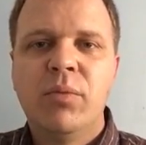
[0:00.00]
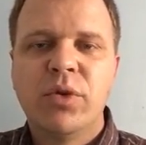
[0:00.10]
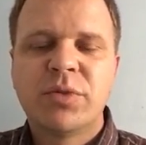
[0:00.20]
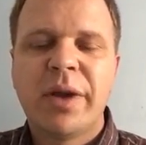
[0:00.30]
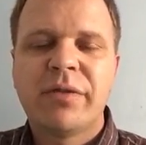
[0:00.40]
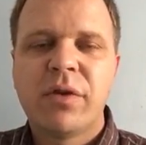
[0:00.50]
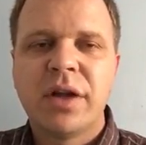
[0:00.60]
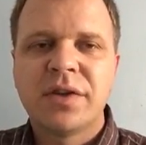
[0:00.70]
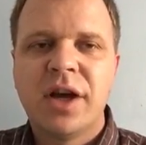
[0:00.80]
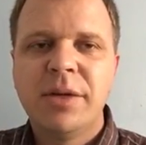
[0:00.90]
Respect for
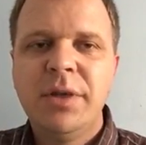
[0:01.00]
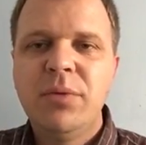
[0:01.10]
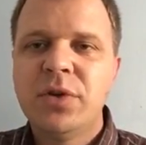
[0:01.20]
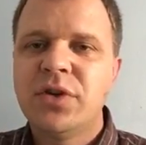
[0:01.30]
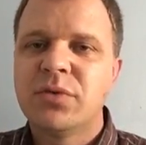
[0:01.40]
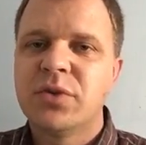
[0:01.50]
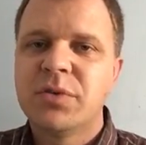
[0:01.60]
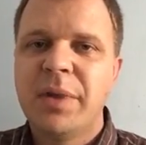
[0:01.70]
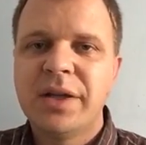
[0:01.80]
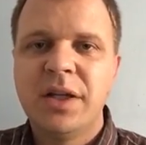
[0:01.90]
autonomy, which is
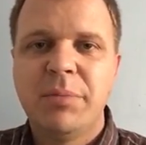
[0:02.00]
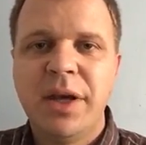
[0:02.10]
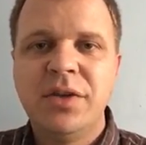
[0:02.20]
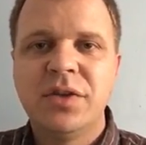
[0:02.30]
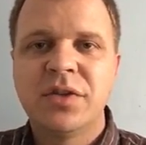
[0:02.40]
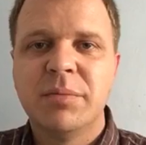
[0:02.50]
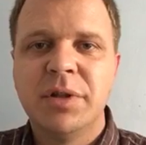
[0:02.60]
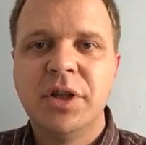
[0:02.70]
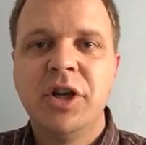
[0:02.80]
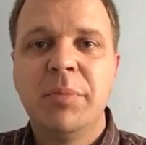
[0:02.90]
respecting patients'
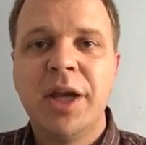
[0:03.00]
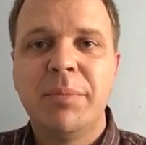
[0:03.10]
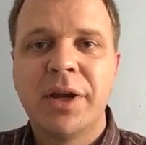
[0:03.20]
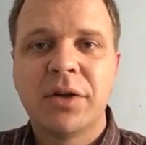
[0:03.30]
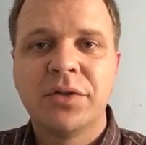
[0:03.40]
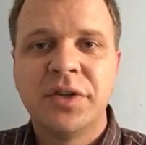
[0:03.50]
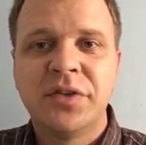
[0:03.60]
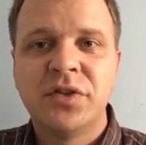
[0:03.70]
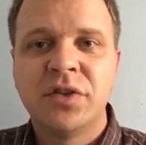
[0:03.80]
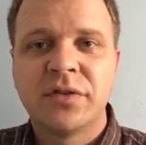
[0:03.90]
ability to make medical
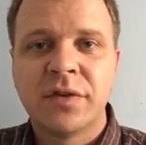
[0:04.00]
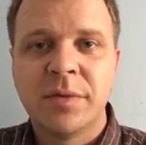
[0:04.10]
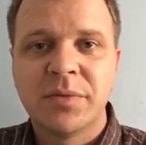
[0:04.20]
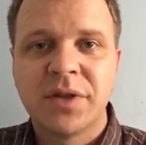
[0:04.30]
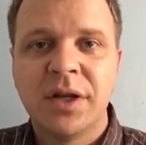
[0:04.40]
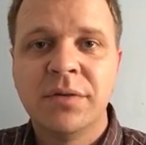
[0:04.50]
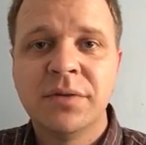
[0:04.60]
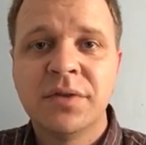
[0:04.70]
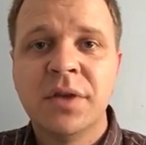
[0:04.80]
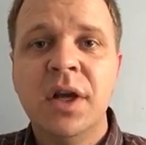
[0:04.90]
decisions for
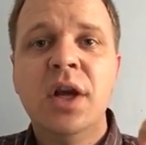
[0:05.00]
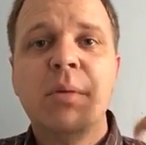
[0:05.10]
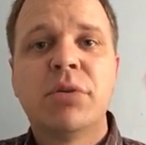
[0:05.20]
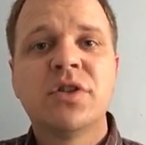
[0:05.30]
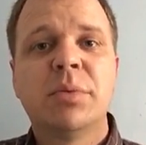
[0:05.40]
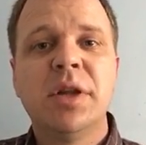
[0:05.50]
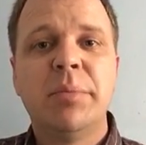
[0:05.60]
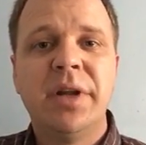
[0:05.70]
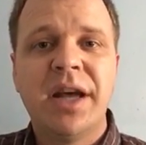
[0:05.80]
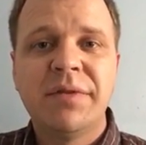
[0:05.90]
themselves. Principle
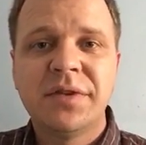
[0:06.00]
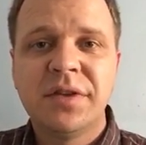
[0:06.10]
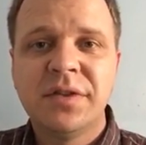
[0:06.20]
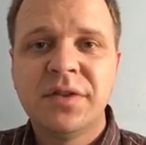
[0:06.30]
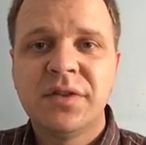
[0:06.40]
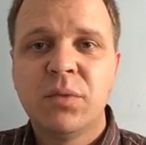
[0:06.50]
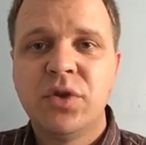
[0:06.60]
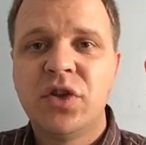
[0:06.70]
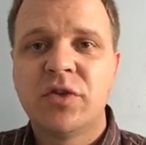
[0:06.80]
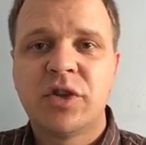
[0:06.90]
of beneficence,
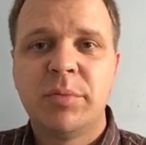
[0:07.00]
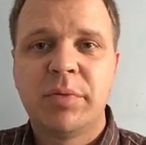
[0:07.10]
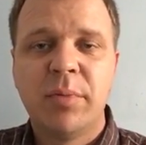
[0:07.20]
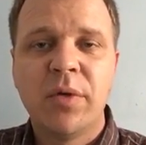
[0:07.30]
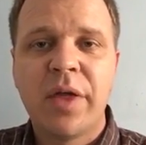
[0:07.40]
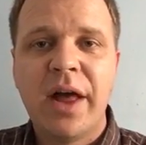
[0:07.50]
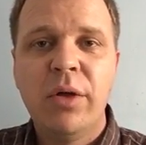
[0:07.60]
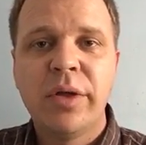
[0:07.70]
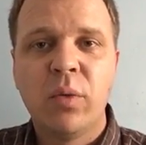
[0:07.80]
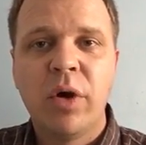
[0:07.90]
which is to promote the
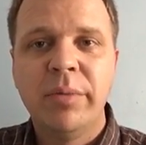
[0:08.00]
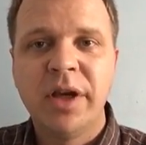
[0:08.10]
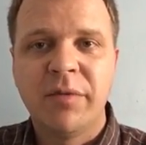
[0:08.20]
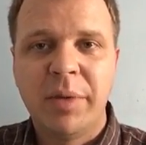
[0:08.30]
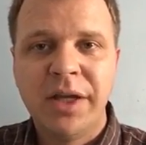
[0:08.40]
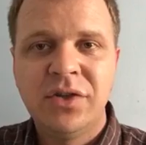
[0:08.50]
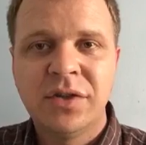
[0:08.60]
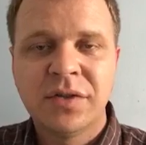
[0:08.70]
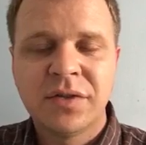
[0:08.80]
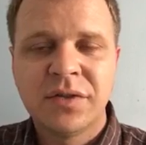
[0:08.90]
health and well-being of
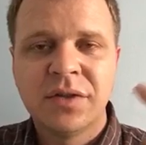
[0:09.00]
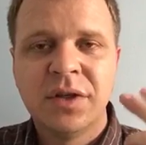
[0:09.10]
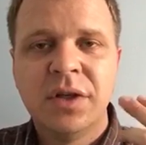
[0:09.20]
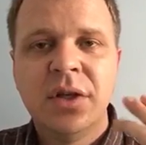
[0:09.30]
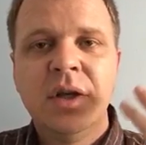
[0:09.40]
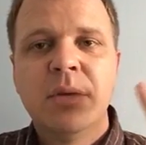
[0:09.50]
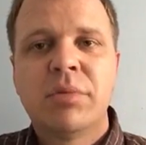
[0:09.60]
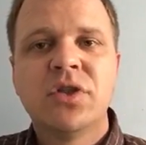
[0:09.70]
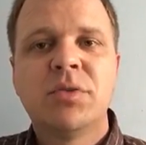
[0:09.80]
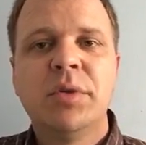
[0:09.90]
patients.
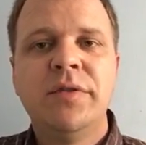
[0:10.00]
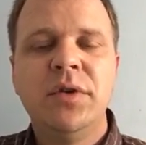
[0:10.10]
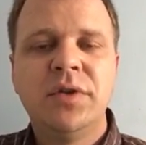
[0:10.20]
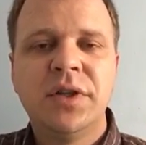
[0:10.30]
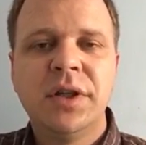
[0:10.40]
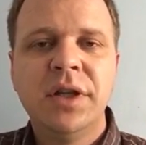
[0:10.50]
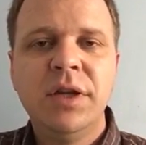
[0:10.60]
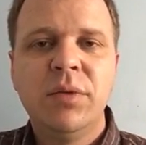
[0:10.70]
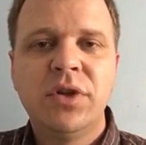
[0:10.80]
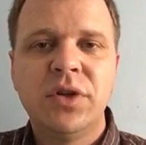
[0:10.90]
Principle of
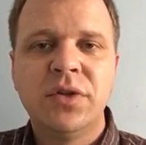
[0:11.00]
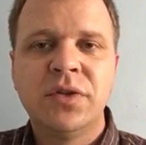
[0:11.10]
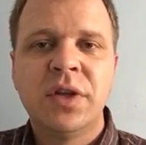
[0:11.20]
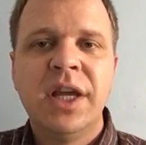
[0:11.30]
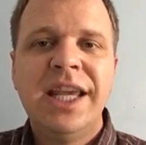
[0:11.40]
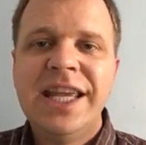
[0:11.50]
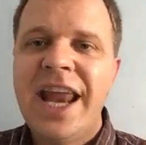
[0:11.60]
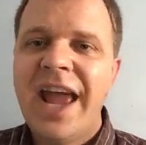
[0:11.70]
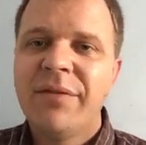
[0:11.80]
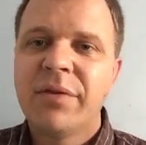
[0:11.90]
utility, which is in
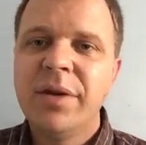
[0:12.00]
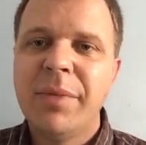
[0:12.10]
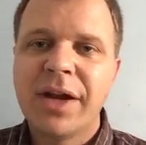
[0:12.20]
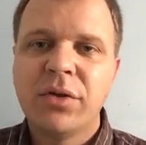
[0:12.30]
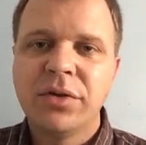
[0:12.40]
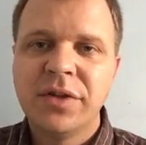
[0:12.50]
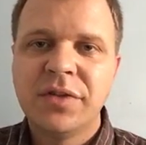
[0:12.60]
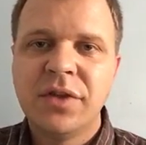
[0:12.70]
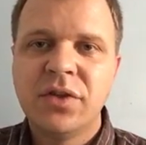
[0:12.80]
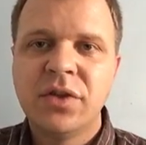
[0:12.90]
every medical
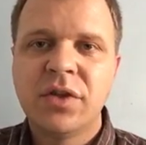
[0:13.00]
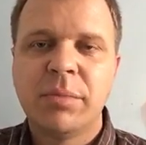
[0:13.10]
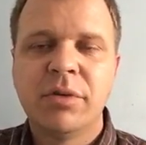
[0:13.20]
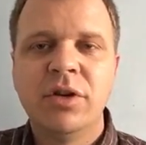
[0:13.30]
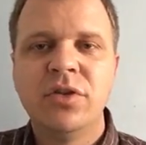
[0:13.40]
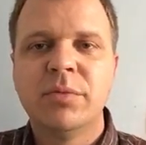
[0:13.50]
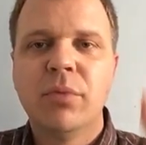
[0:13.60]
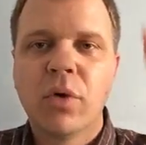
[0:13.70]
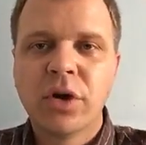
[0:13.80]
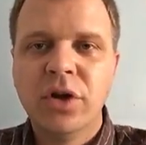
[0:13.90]
decision to produce
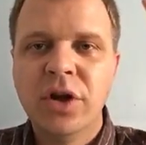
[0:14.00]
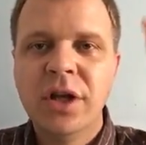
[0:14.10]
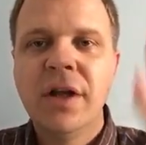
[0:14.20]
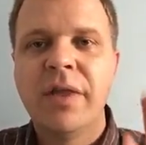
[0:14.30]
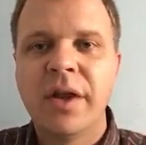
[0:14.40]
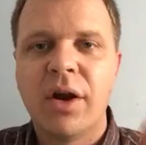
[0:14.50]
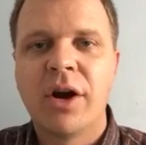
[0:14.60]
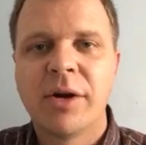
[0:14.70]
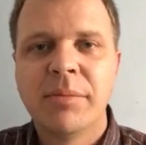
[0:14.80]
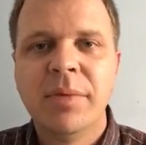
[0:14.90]
more good than
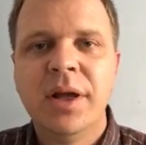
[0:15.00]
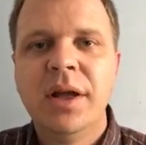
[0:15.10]
harm.